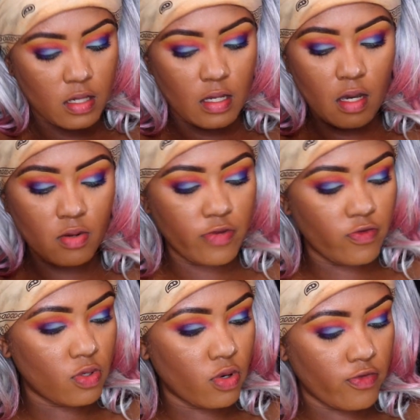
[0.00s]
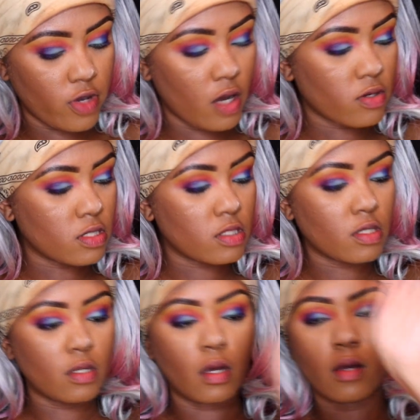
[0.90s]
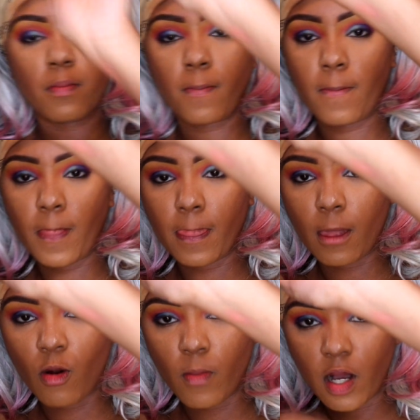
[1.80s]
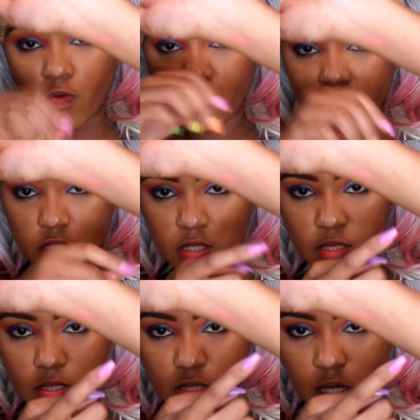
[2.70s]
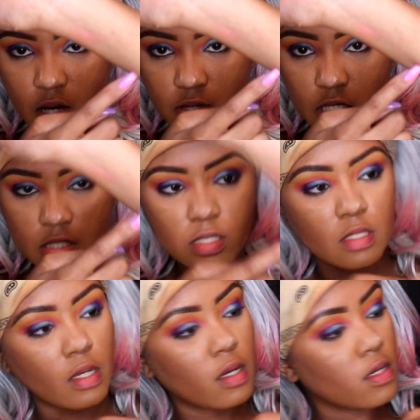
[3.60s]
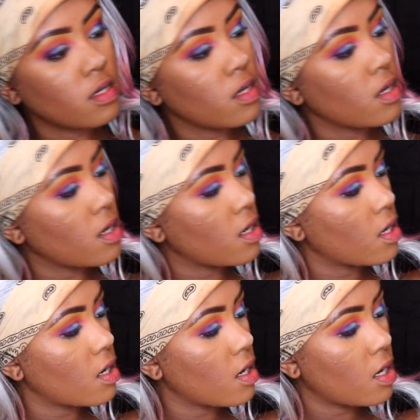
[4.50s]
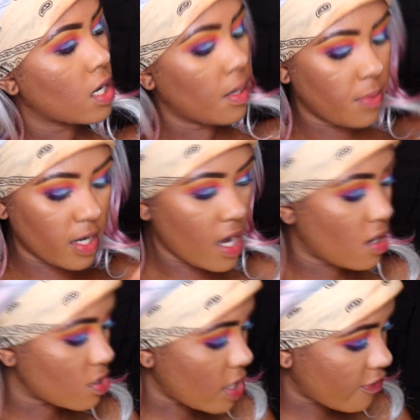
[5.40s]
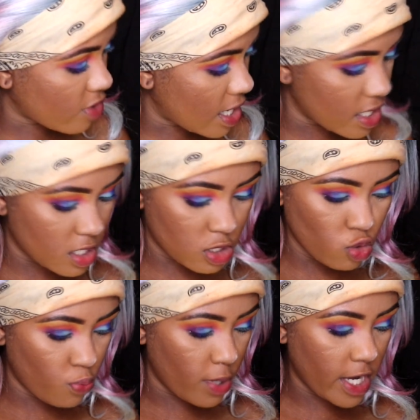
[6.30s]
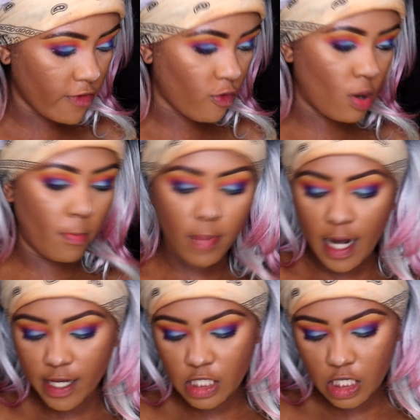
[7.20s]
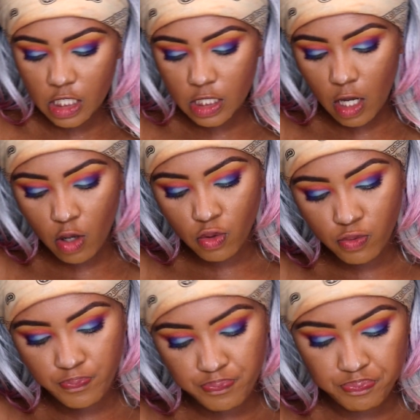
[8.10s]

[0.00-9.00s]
I don't even know if y'all can see that on my wrist. Y'all can't see that, but I don't know, I feel like it's too pink for my skin tone.